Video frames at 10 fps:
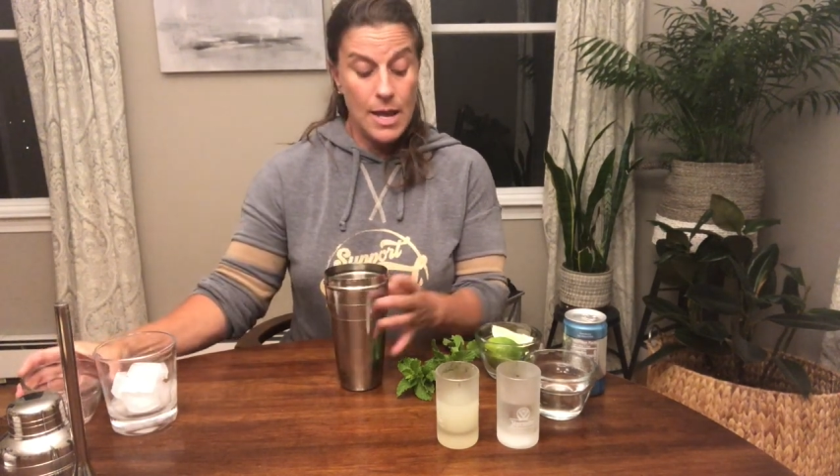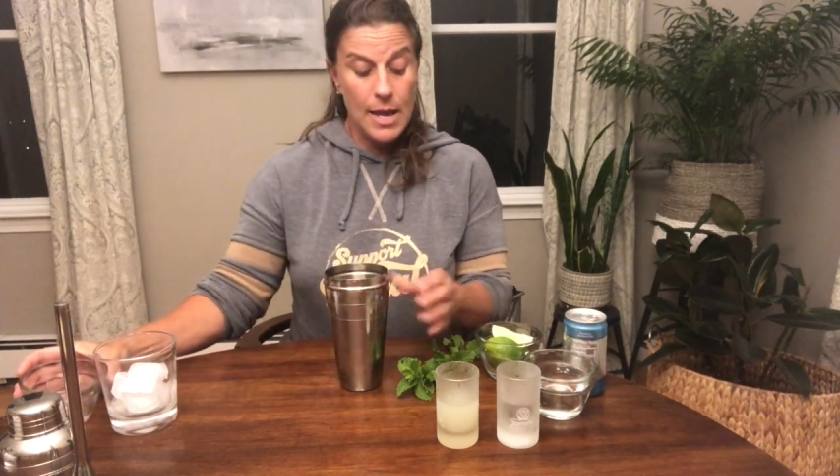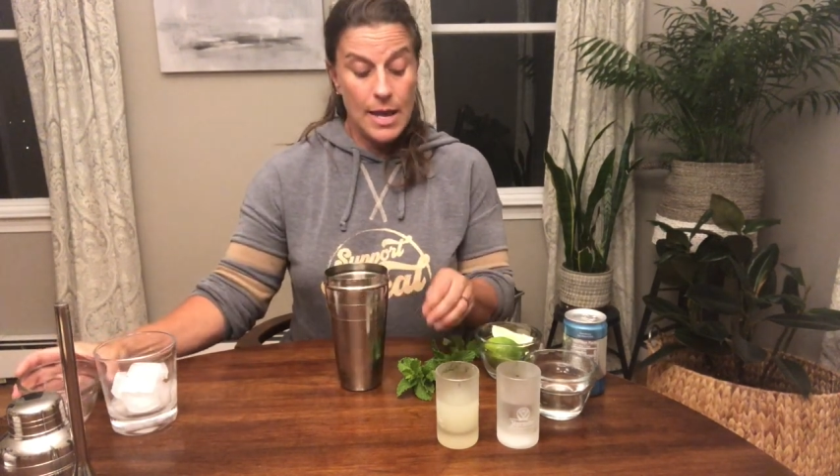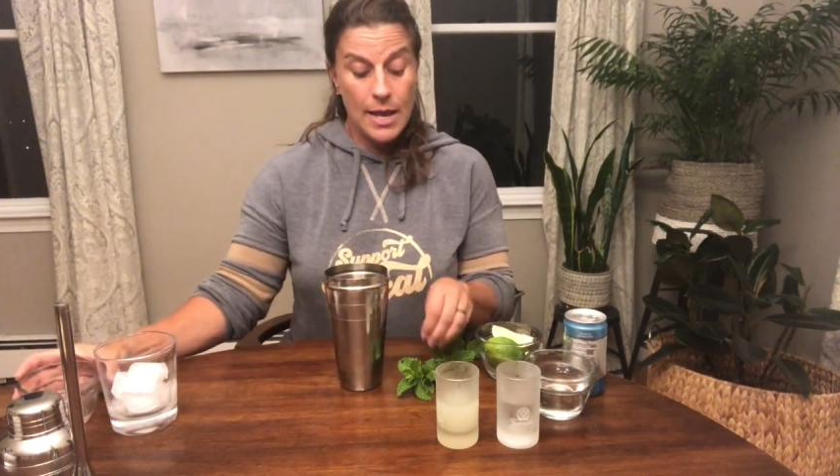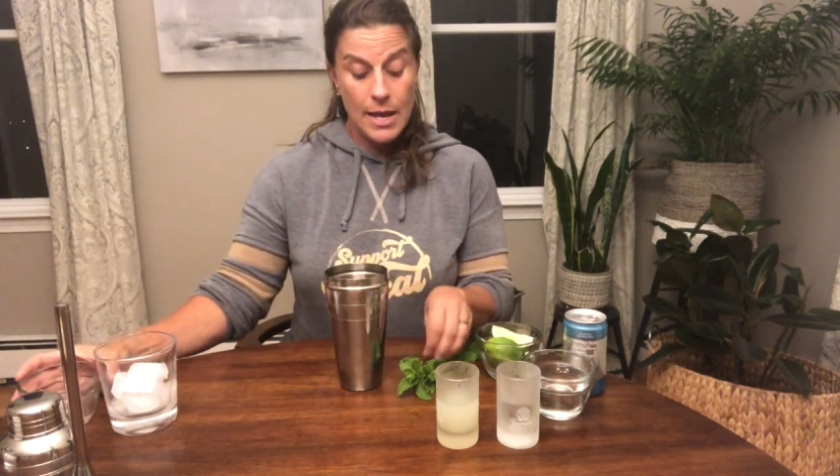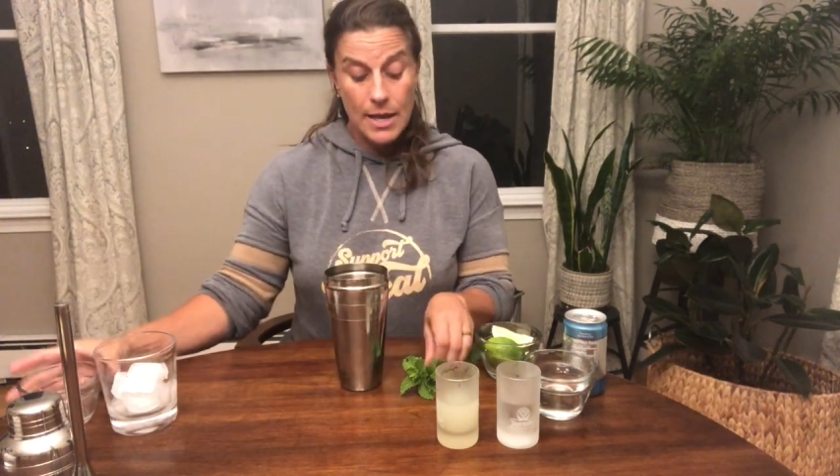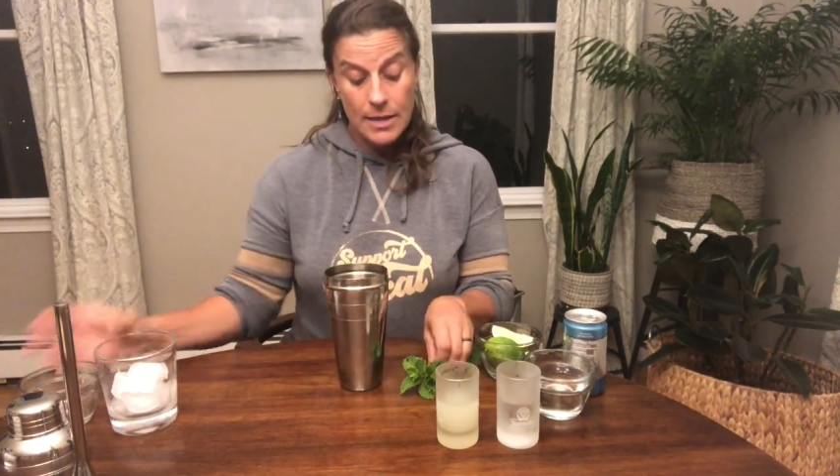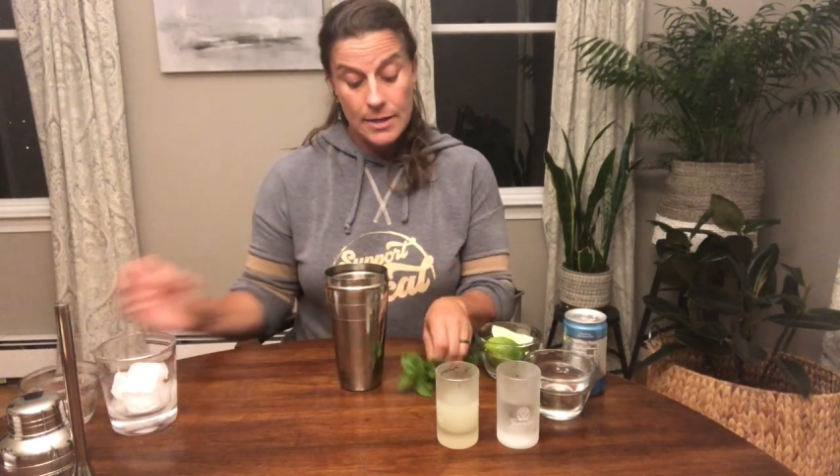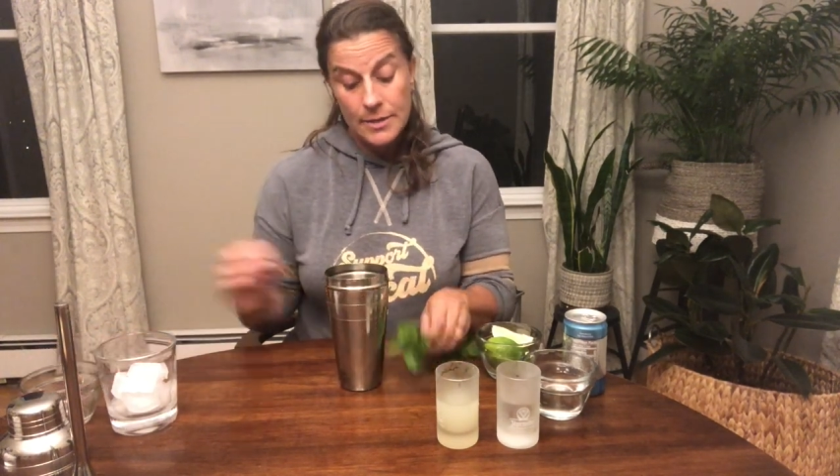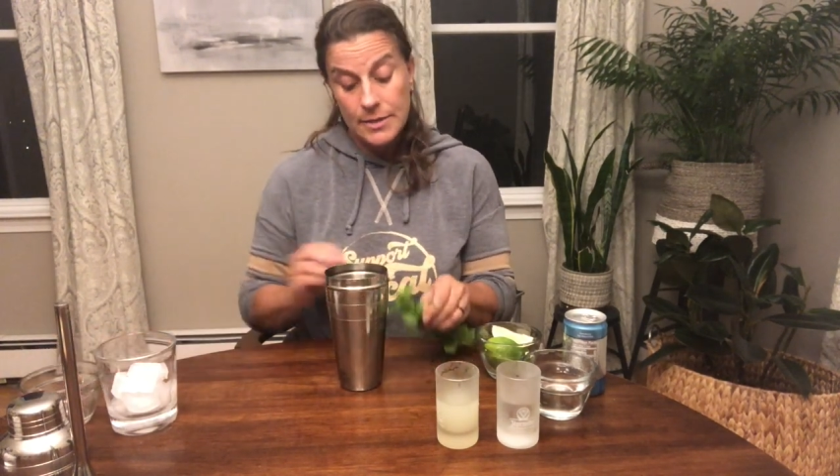
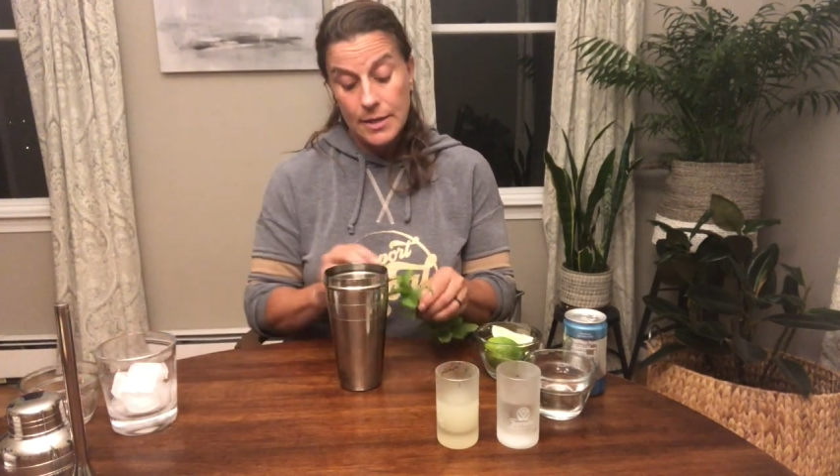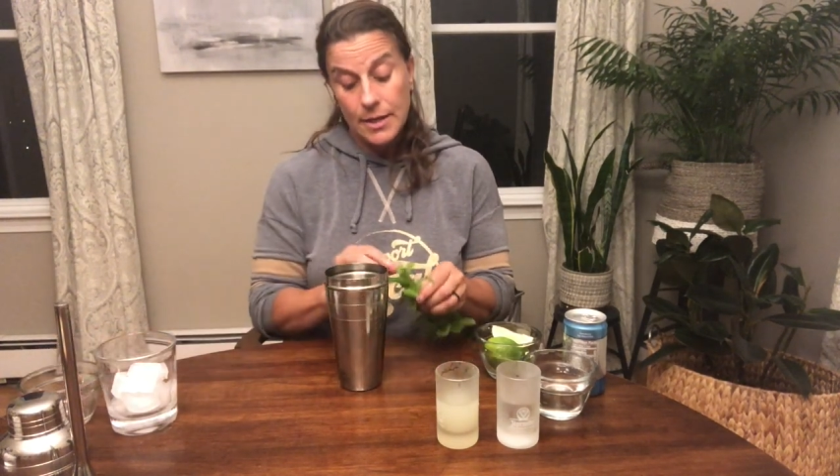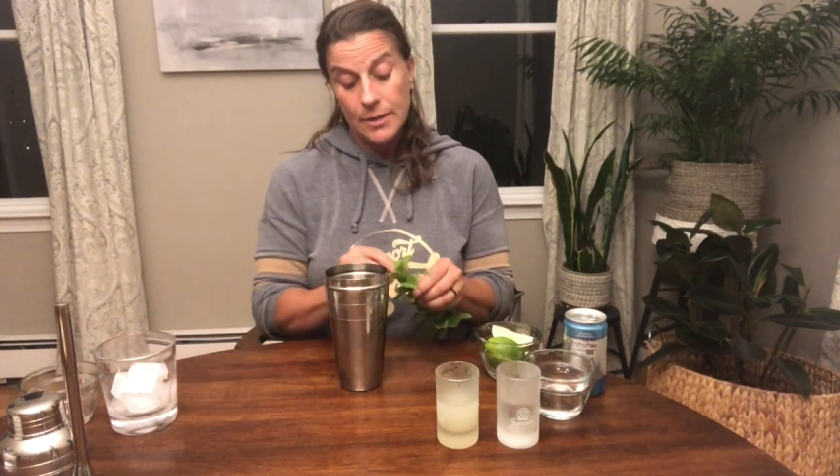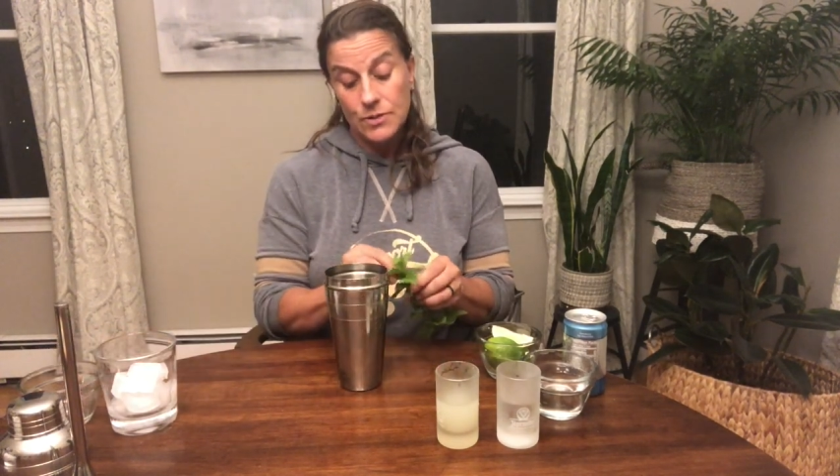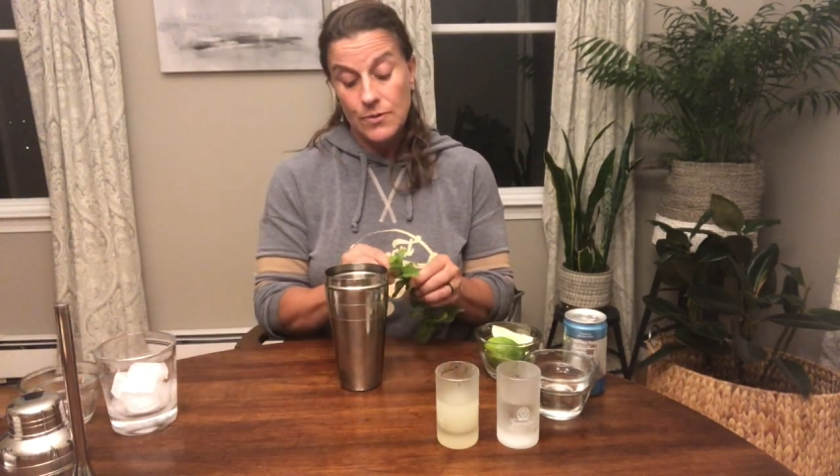and it's